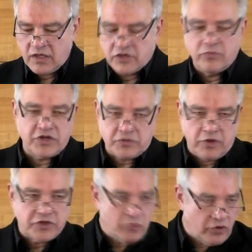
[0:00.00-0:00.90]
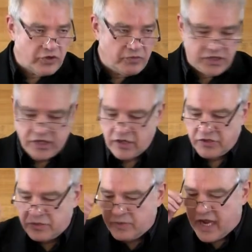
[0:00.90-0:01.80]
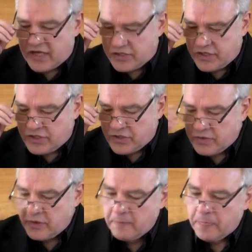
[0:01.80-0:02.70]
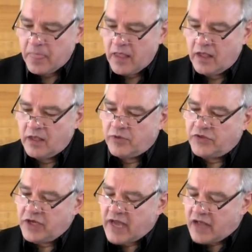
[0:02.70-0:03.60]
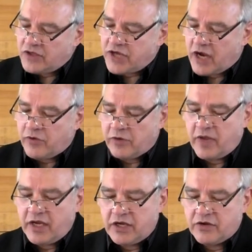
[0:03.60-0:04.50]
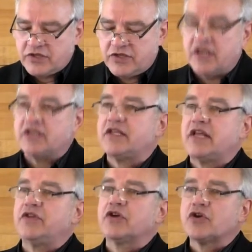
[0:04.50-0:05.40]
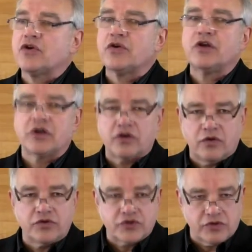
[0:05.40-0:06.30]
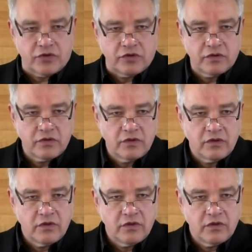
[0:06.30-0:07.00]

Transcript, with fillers: So much, much more could be said on this passage. But the analogy I want to make here is this that the current cultural